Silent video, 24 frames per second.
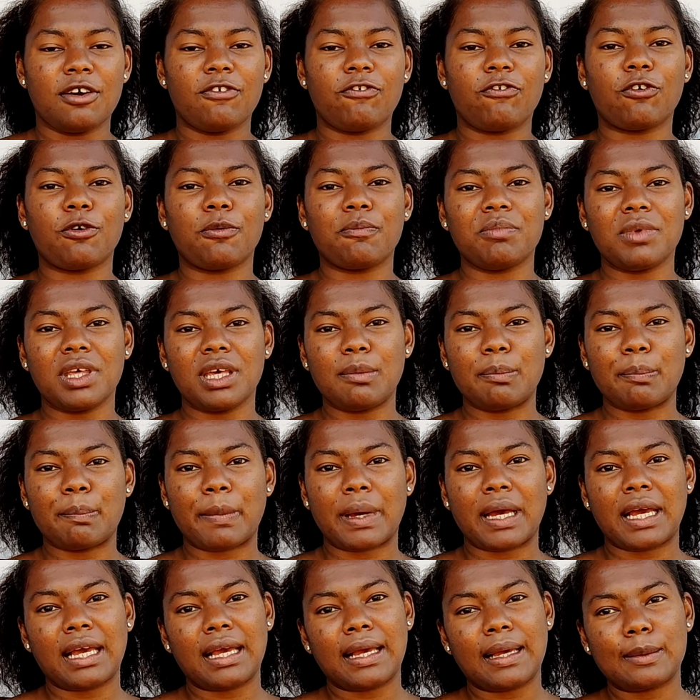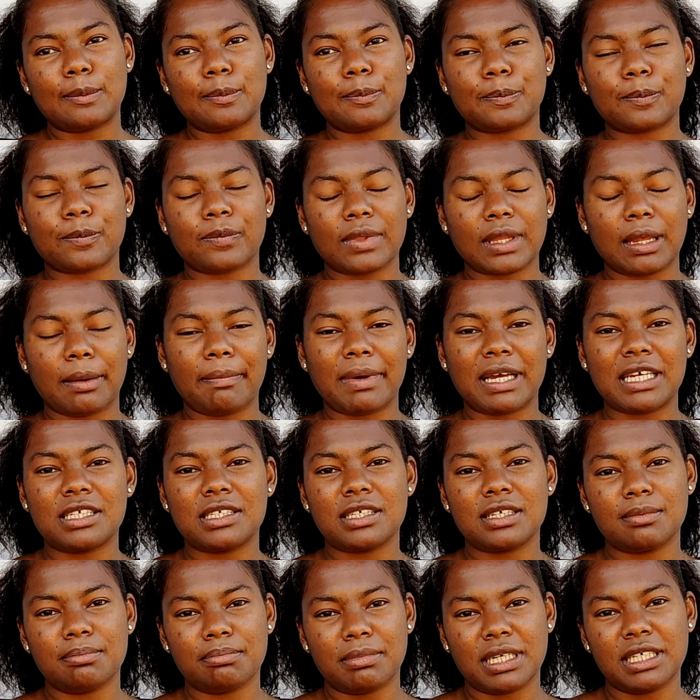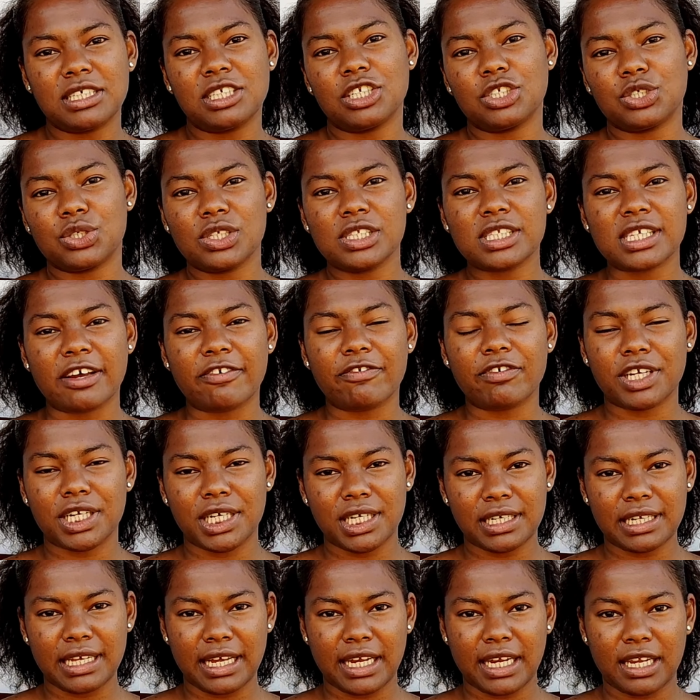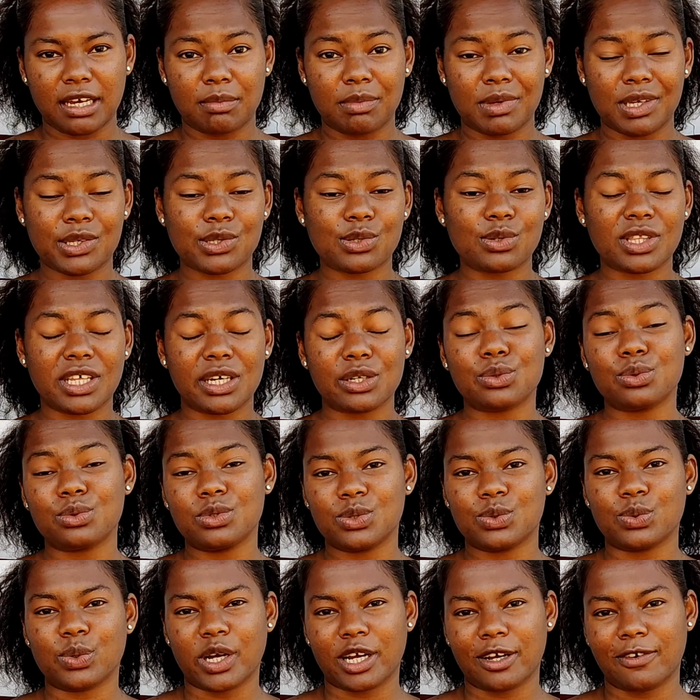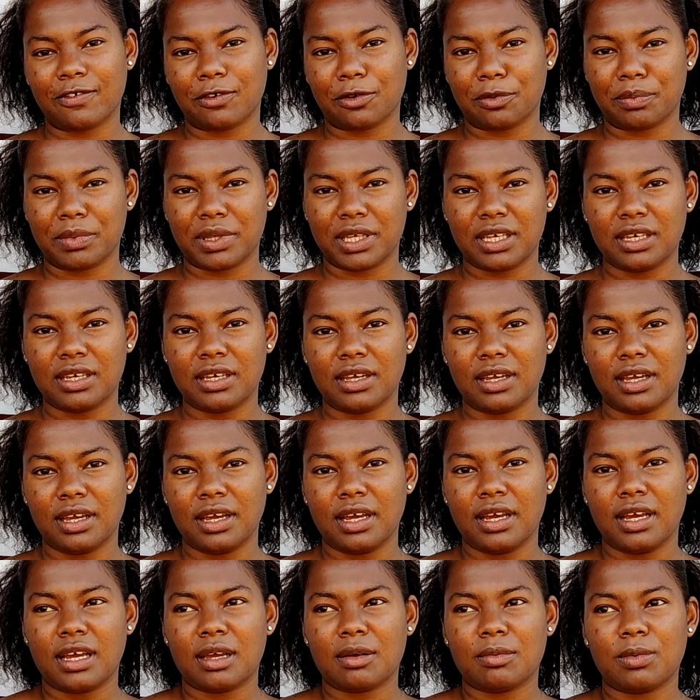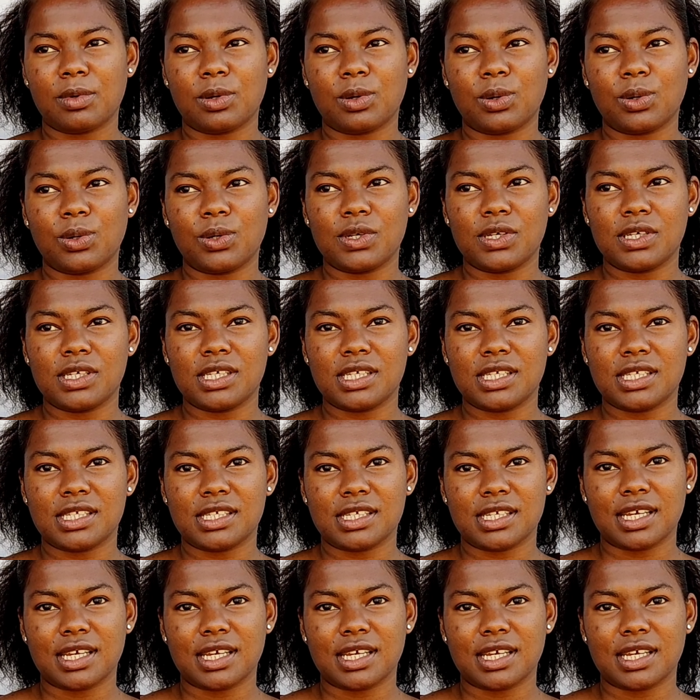For me, my schedules are very dynamic, so that won't work for me because